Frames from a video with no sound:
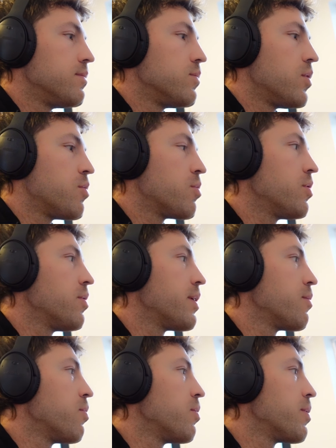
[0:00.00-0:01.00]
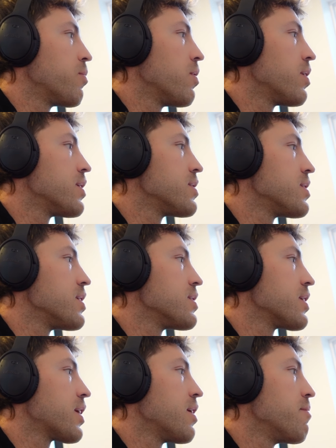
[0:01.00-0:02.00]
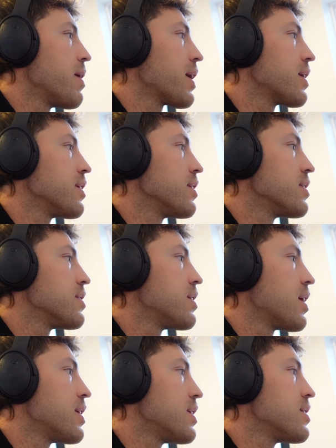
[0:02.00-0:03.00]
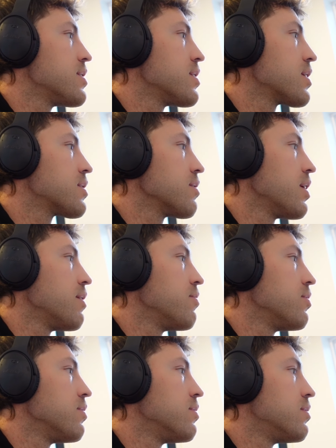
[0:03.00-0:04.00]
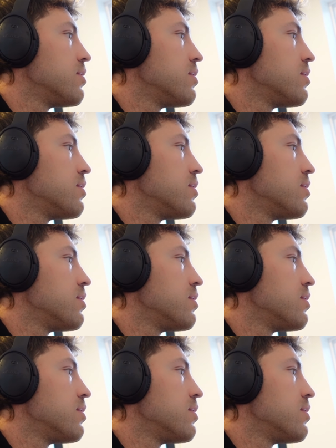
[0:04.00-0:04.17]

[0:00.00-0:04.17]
And really what we want to see is it come back into this 96 level